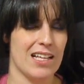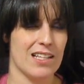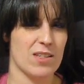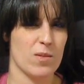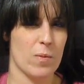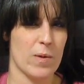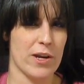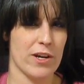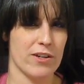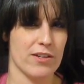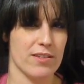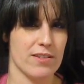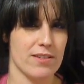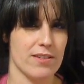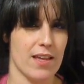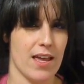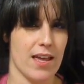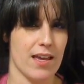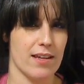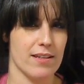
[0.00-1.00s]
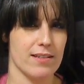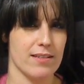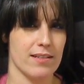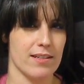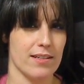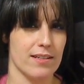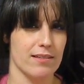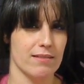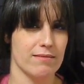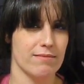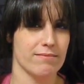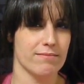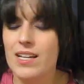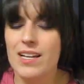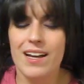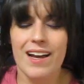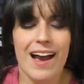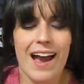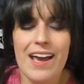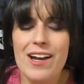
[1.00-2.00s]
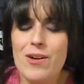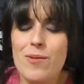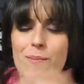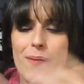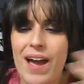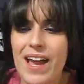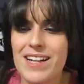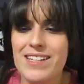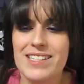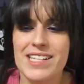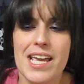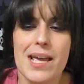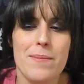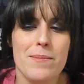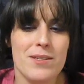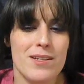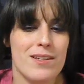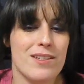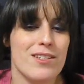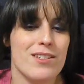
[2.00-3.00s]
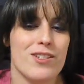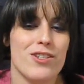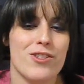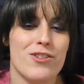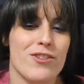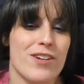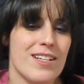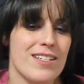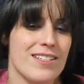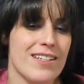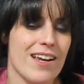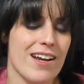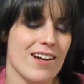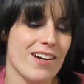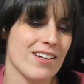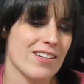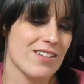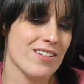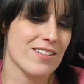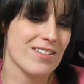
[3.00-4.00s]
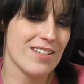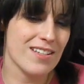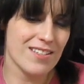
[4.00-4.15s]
It's weird to say, isn't it? I don't mind damsel in distress characters,